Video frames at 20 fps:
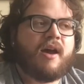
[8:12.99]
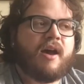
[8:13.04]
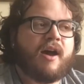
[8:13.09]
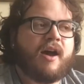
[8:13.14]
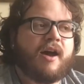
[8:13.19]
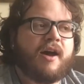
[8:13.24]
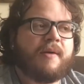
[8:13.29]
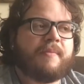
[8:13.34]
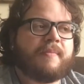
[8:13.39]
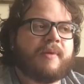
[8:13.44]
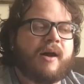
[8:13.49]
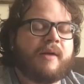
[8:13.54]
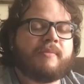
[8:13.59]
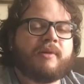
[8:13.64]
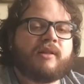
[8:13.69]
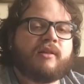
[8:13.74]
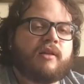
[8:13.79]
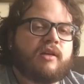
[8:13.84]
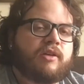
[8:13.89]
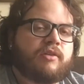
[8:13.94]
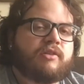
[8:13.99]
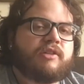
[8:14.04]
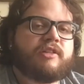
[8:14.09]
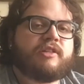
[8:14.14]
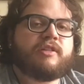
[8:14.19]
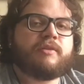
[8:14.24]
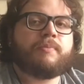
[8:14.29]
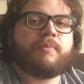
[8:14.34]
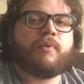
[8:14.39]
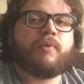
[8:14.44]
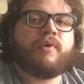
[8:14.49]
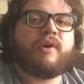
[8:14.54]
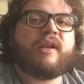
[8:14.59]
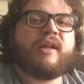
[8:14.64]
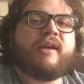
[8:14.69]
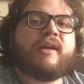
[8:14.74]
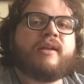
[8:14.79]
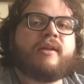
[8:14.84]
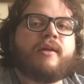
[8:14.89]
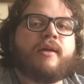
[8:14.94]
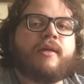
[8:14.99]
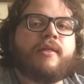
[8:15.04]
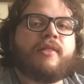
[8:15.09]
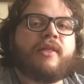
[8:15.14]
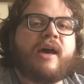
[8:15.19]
Um, I'm a little disappointed